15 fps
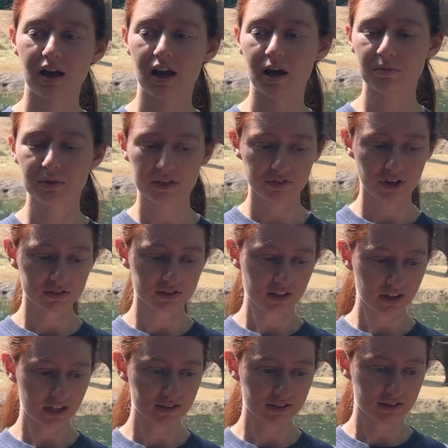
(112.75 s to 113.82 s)
with frozen
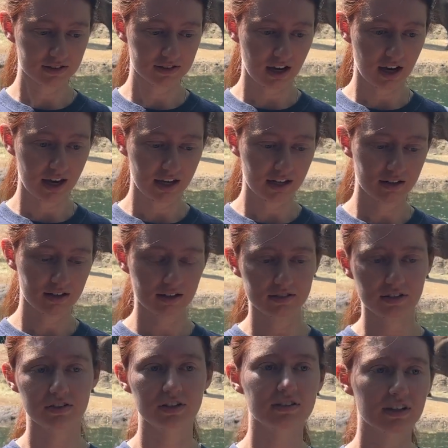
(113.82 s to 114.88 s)
things inside,
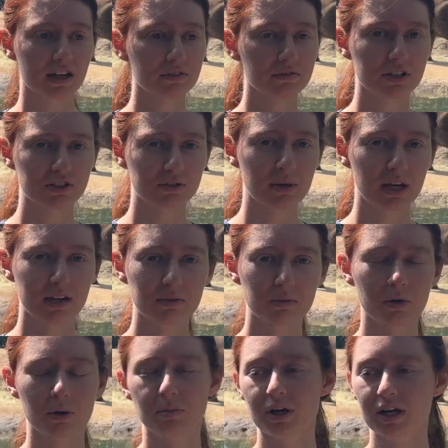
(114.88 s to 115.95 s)
different scent enrichment.
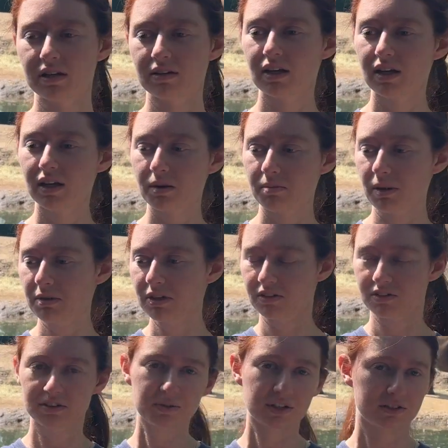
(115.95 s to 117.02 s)
We'll put maybe little
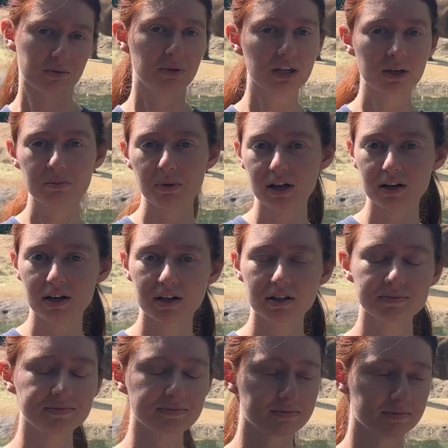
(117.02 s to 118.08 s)
smears of peanut butter
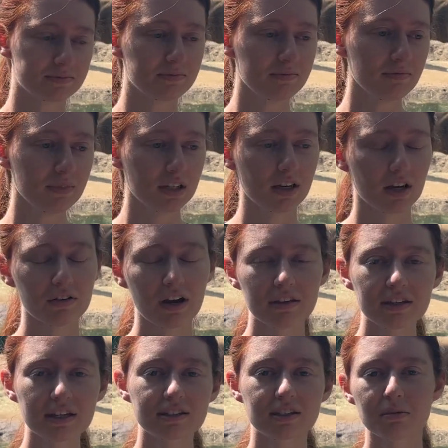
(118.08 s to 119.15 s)
around
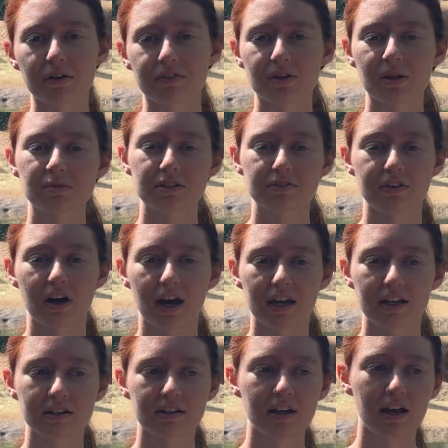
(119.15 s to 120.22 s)
the exhibit for them to
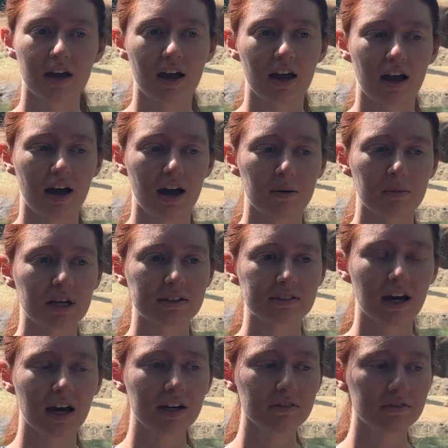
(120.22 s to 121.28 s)
find. And it's
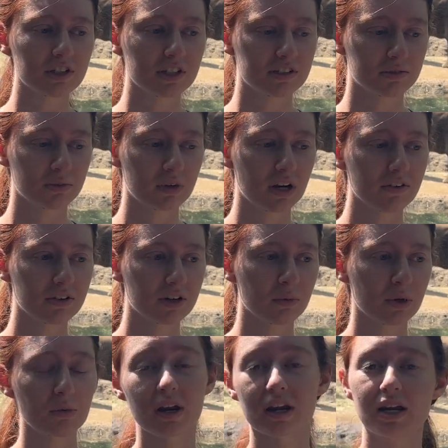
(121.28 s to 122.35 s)
kind of just whatever
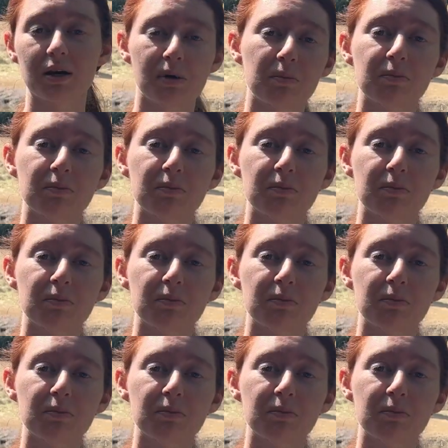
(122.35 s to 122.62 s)
we want to come up